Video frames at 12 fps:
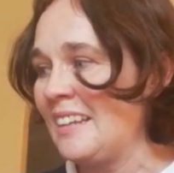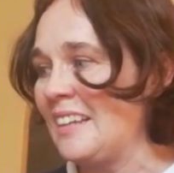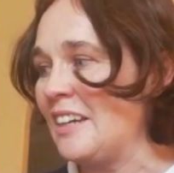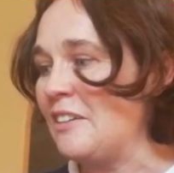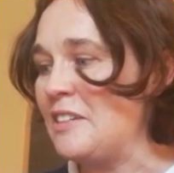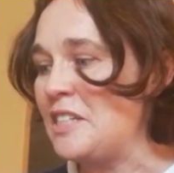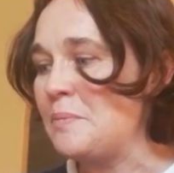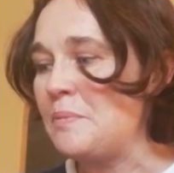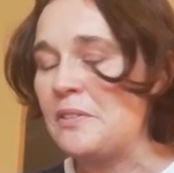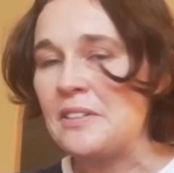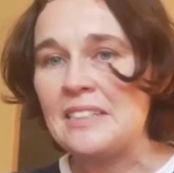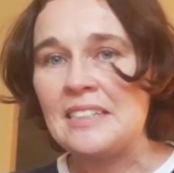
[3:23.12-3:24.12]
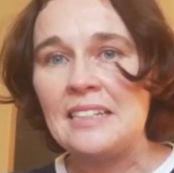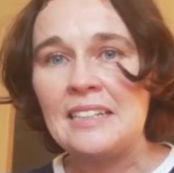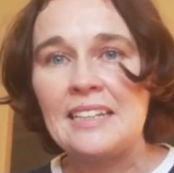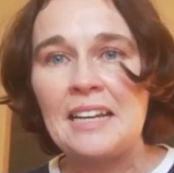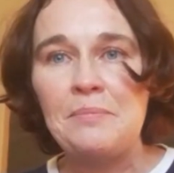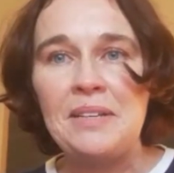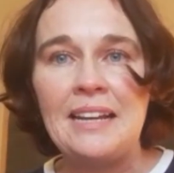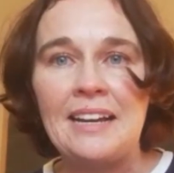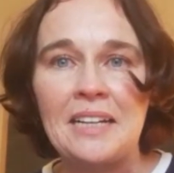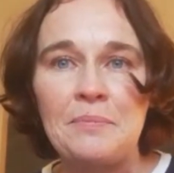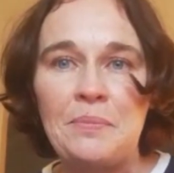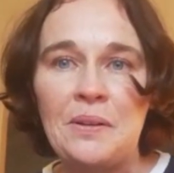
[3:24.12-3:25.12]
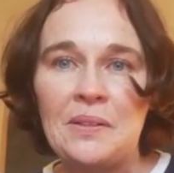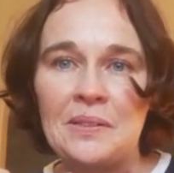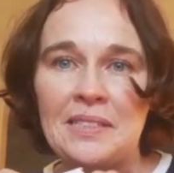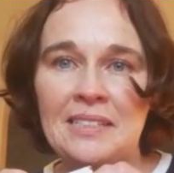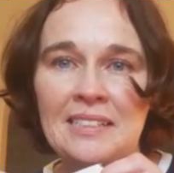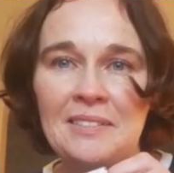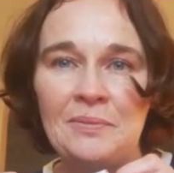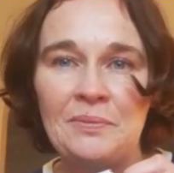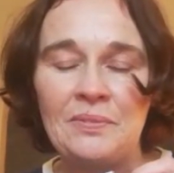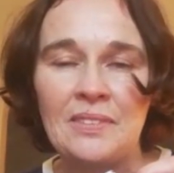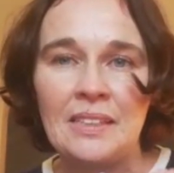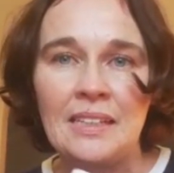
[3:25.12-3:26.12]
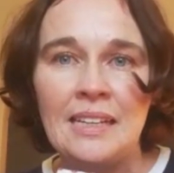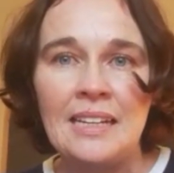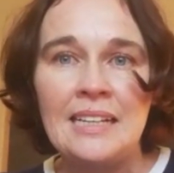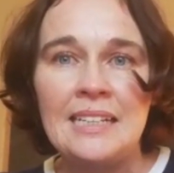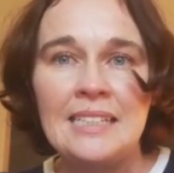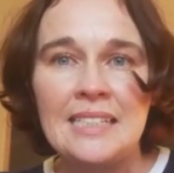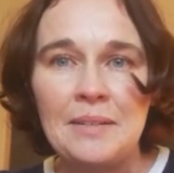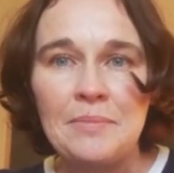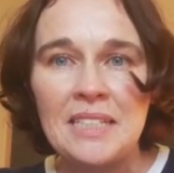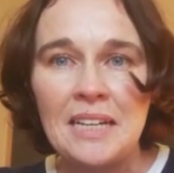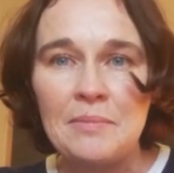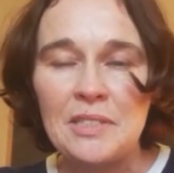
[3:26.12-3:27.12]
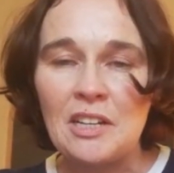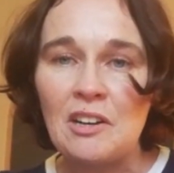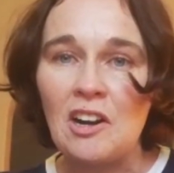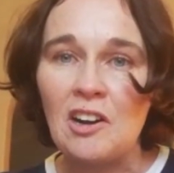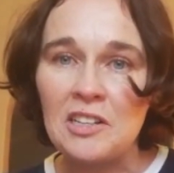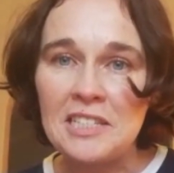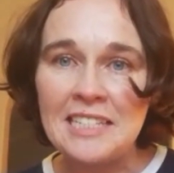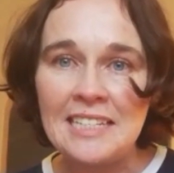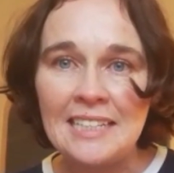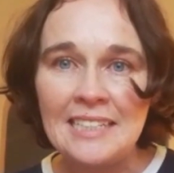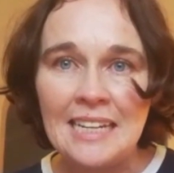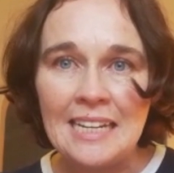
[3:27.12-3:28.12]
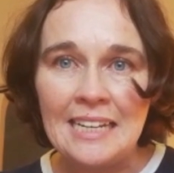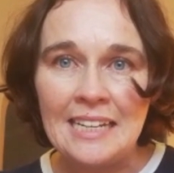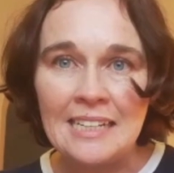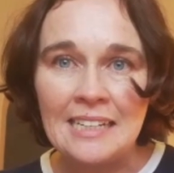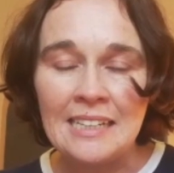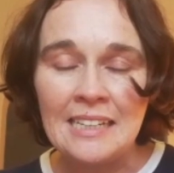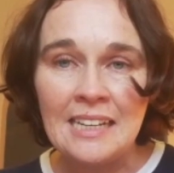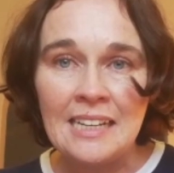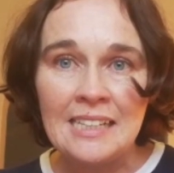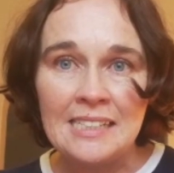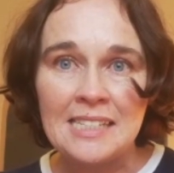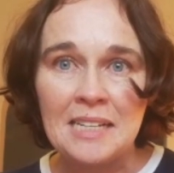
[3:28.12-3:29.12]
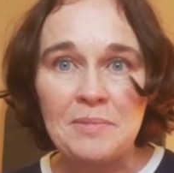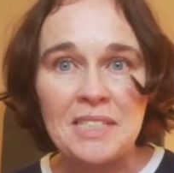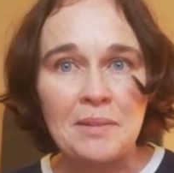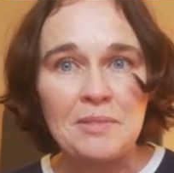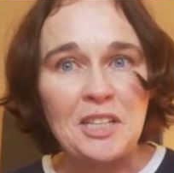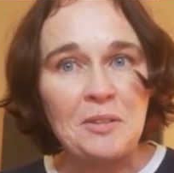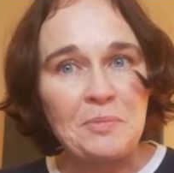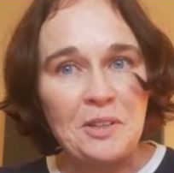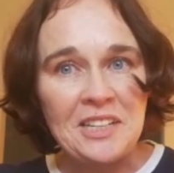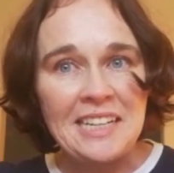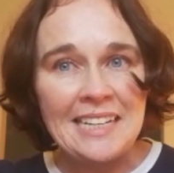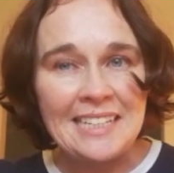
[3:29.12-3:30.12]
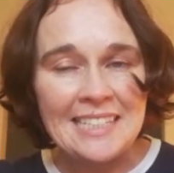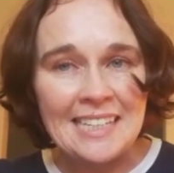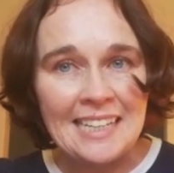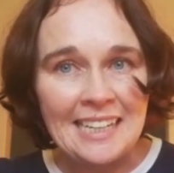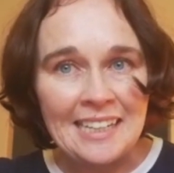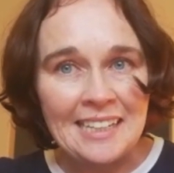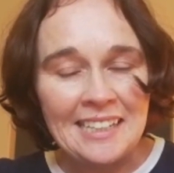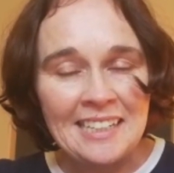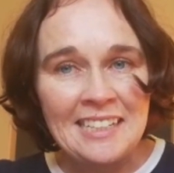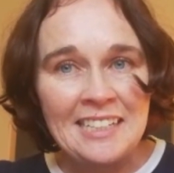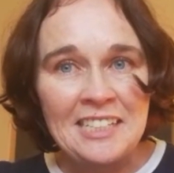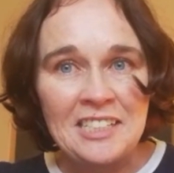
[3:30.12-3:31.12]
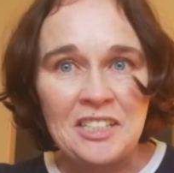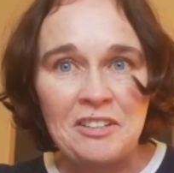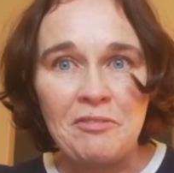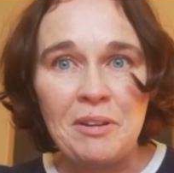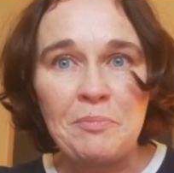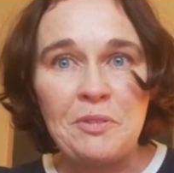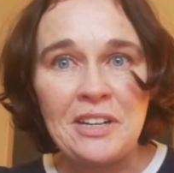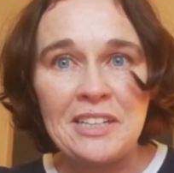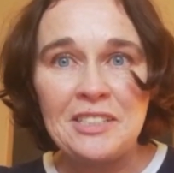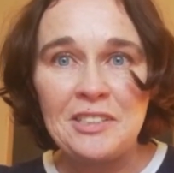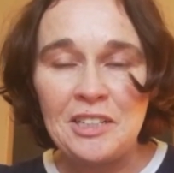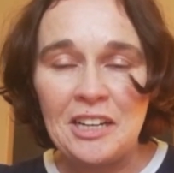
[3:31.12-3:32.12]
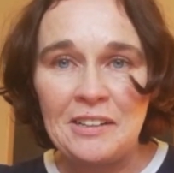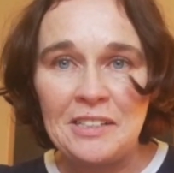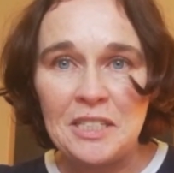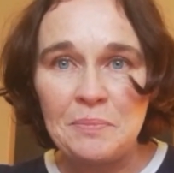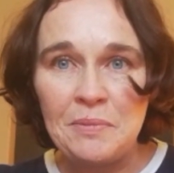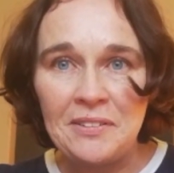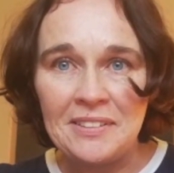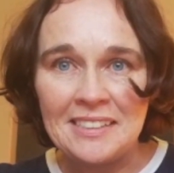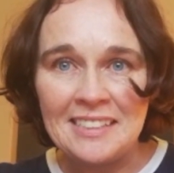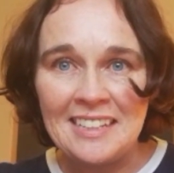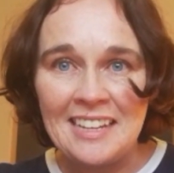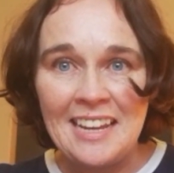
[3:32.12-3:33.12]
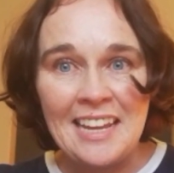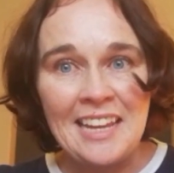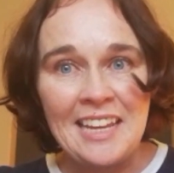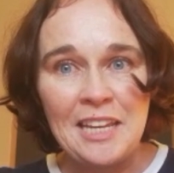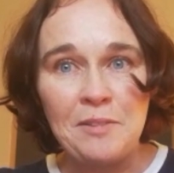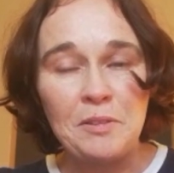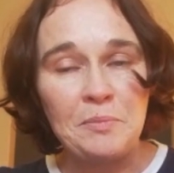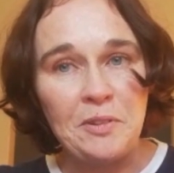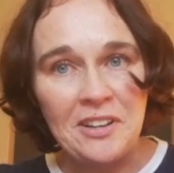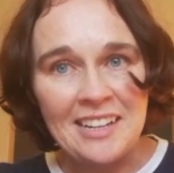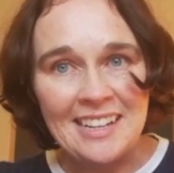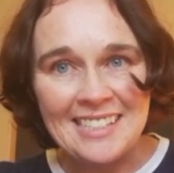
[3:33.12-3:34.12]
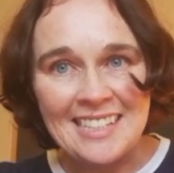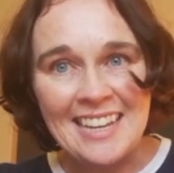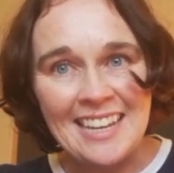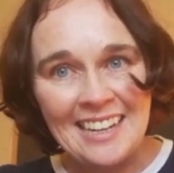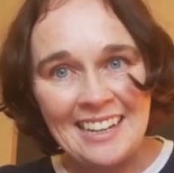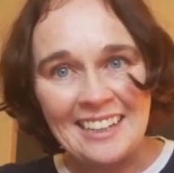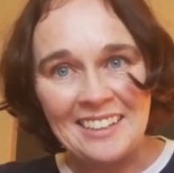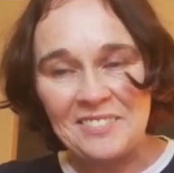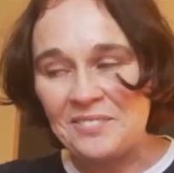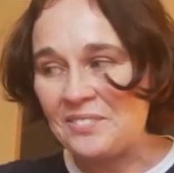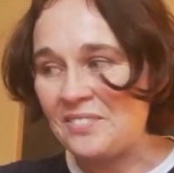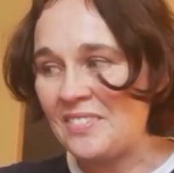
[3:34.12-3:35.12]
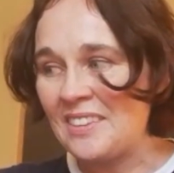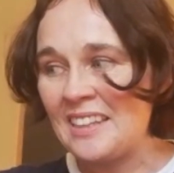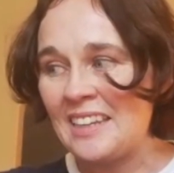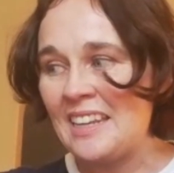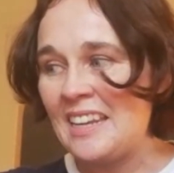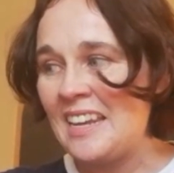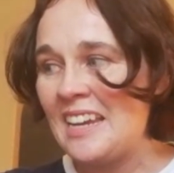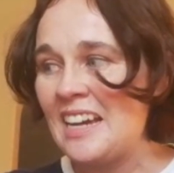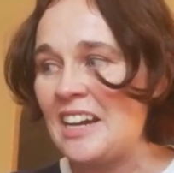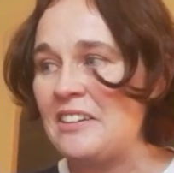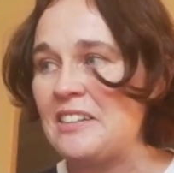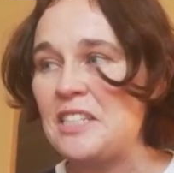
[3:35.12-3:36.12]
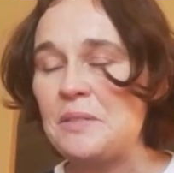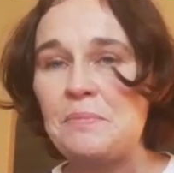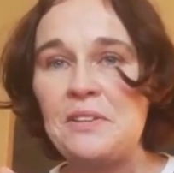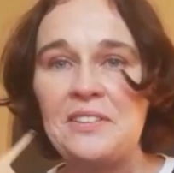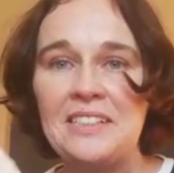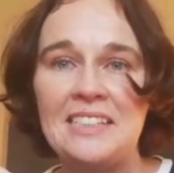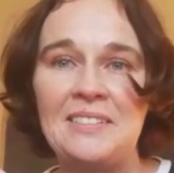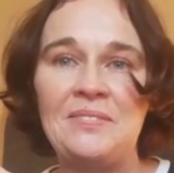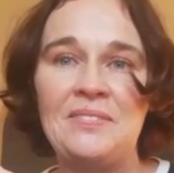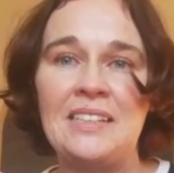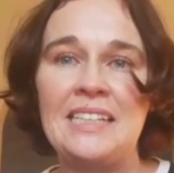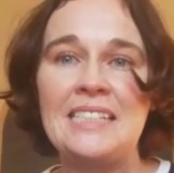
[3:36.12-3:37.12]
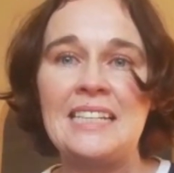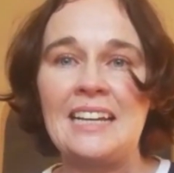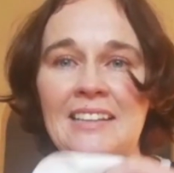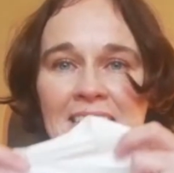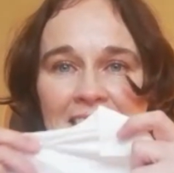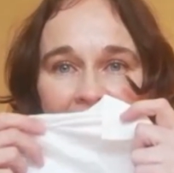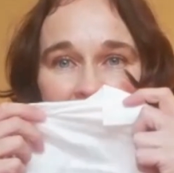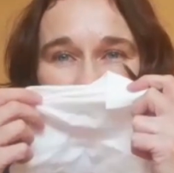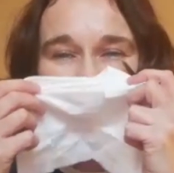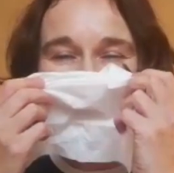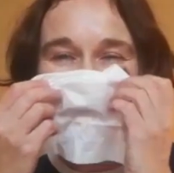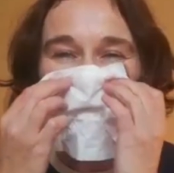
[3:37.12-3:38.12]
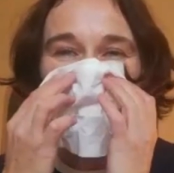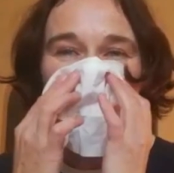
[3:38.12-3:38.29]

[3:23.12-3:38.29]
Holy Spirit can be like a plaster. Sometimes our hearts need healing, sometimes our body needs healing. So if we pray to Holy Spirit, He will bring us healing. Holy Spirit is like this tissue.